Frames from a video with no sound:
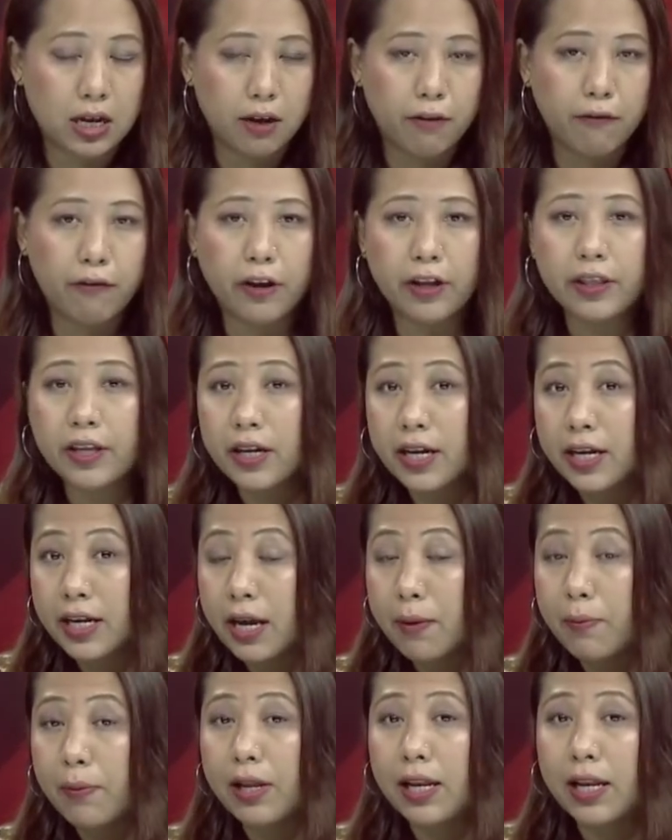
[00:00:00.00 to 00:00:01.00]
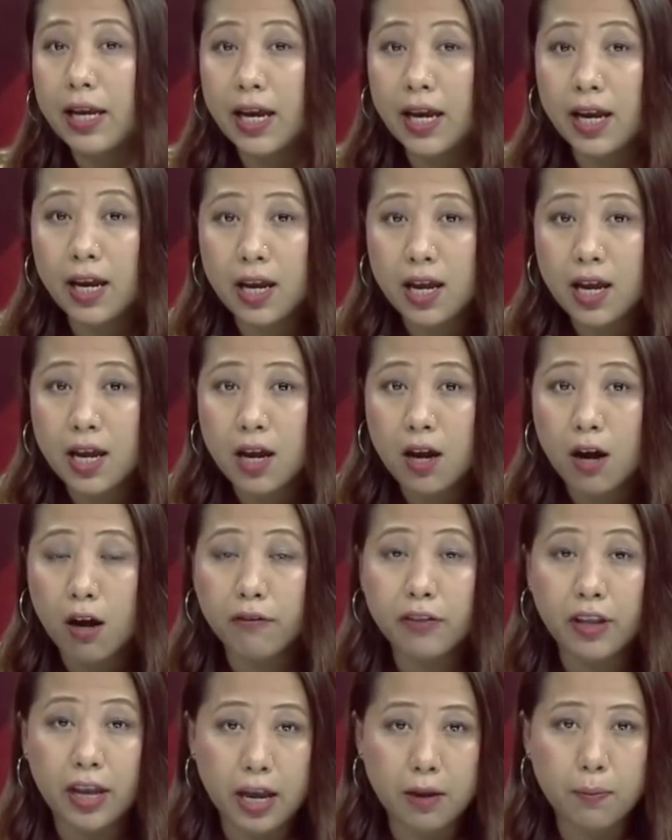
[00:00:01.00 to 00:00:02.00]
Further, an MLA
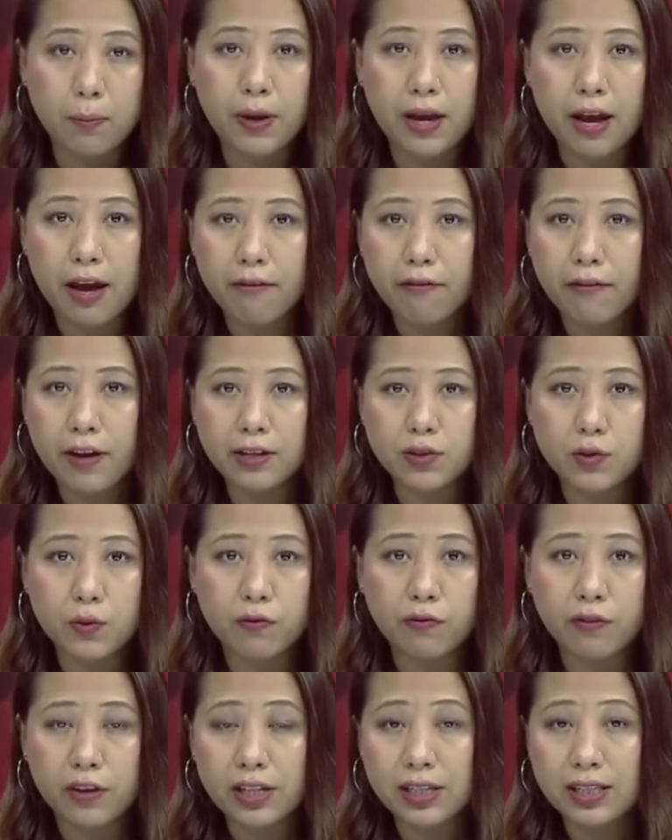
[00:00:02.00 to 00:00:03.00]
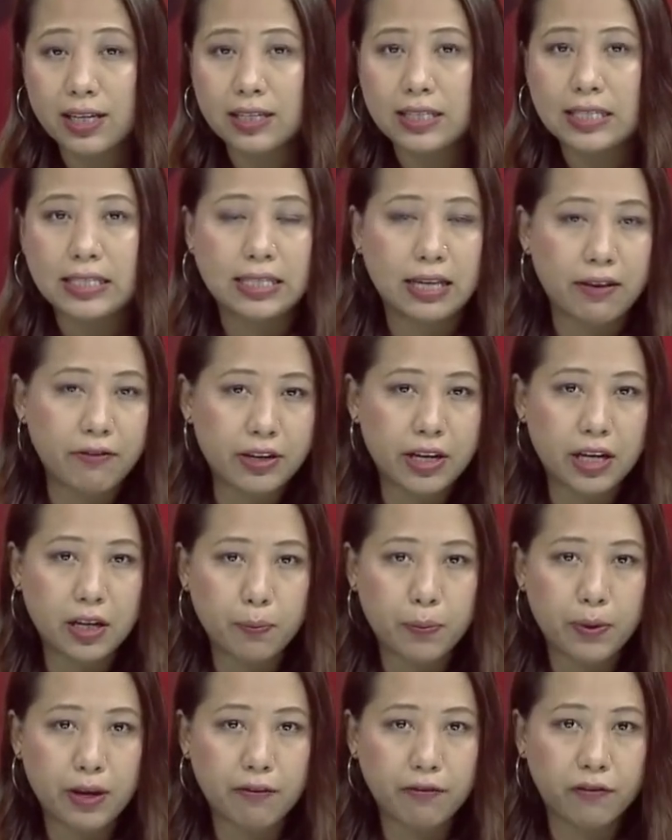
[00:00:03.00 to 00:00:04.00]
of the NPF has revealed that seven
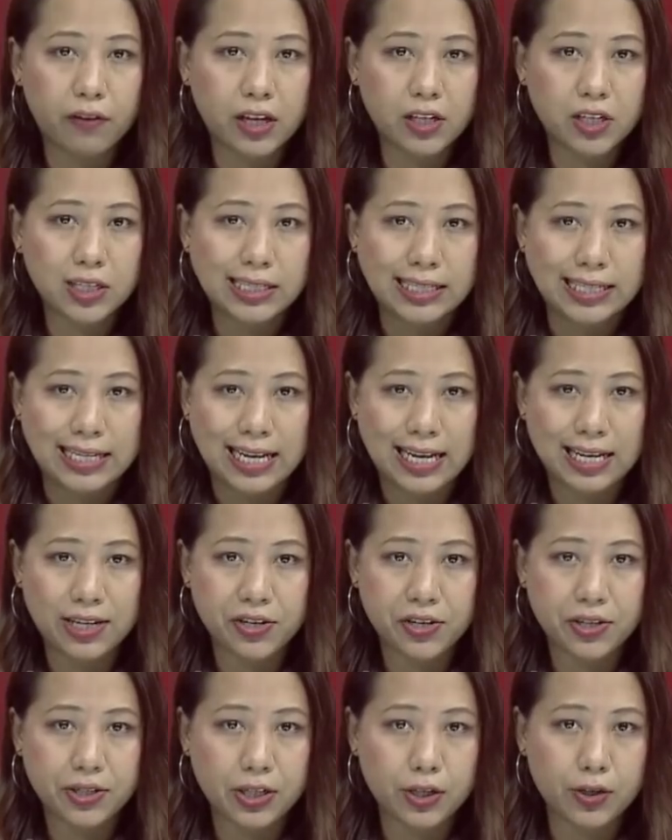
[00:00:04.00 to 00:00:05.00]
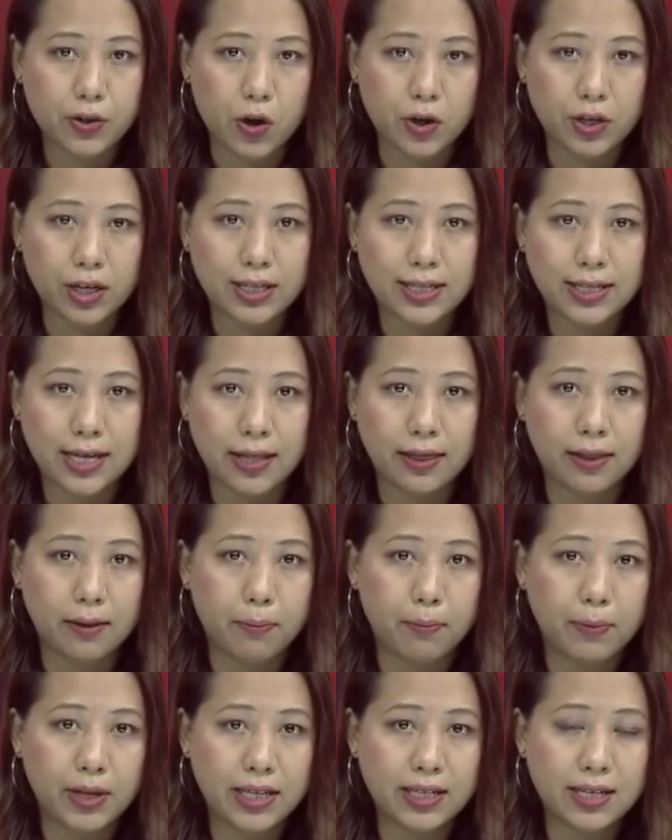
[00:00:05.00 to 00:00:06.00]
NPF legislators did not attend the
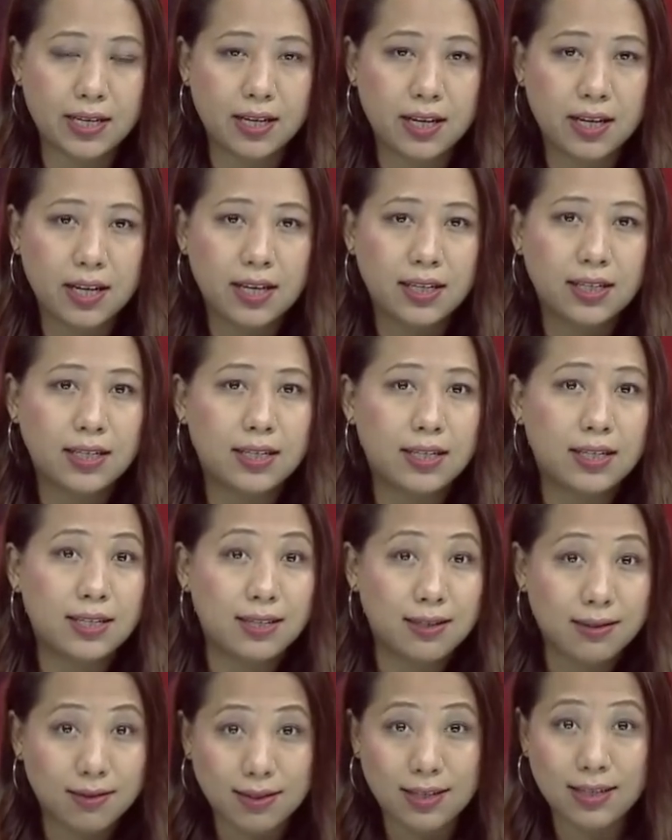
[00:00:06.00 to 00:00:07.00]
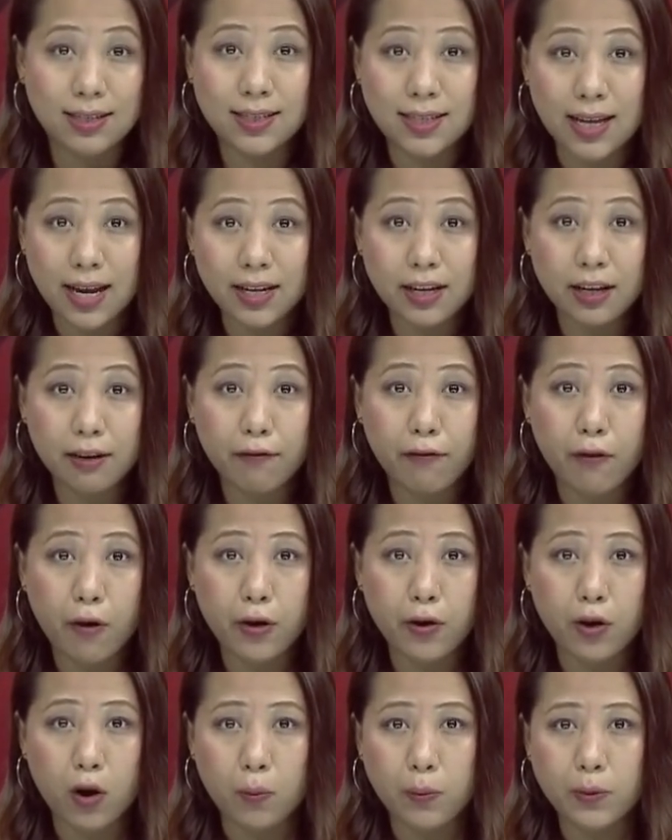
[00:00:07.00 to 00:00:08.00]
meet deciding for
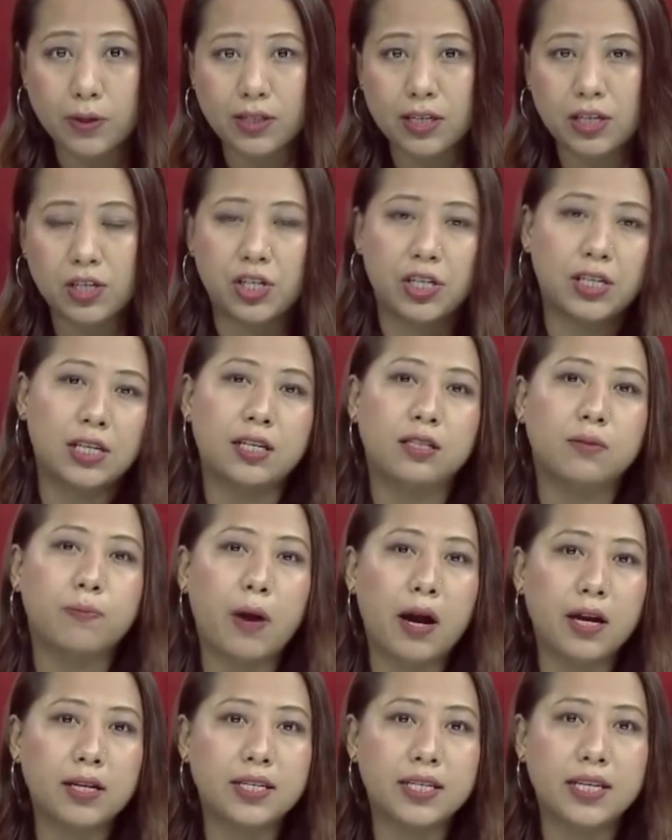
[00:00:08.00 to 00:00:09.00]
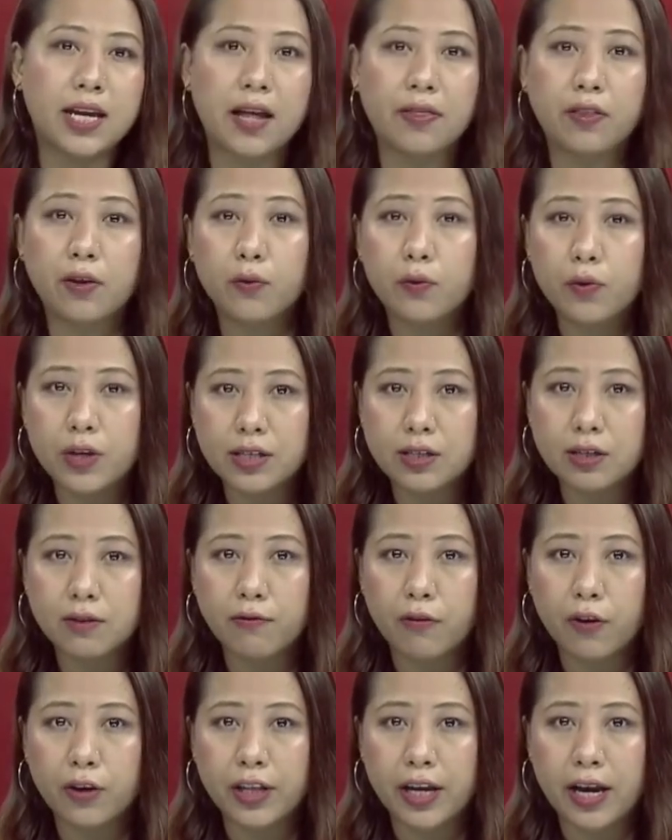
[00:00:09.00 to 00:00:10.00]
an oppositionless party and the reason
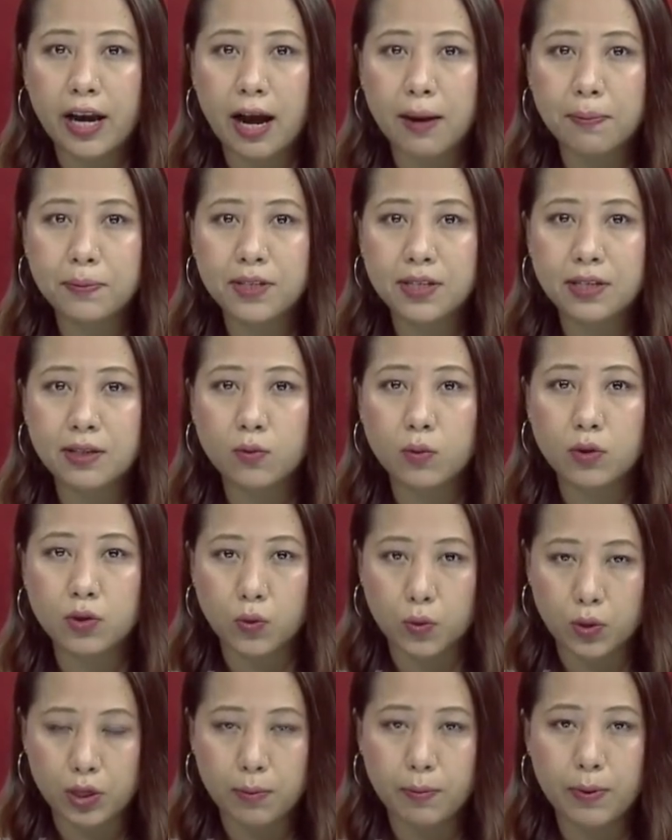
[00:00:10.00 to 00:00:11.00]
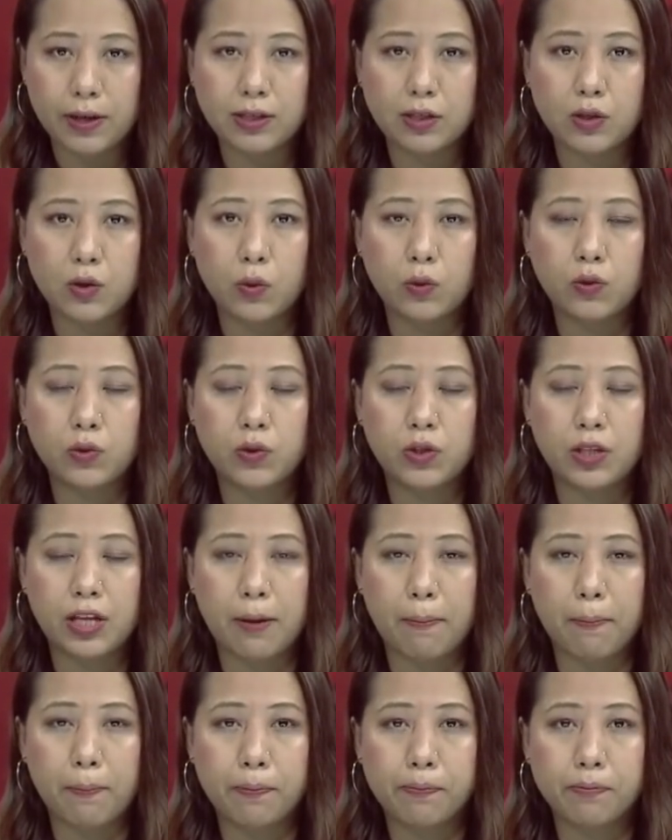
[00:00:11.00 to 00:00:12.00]
for their absence was only best known to them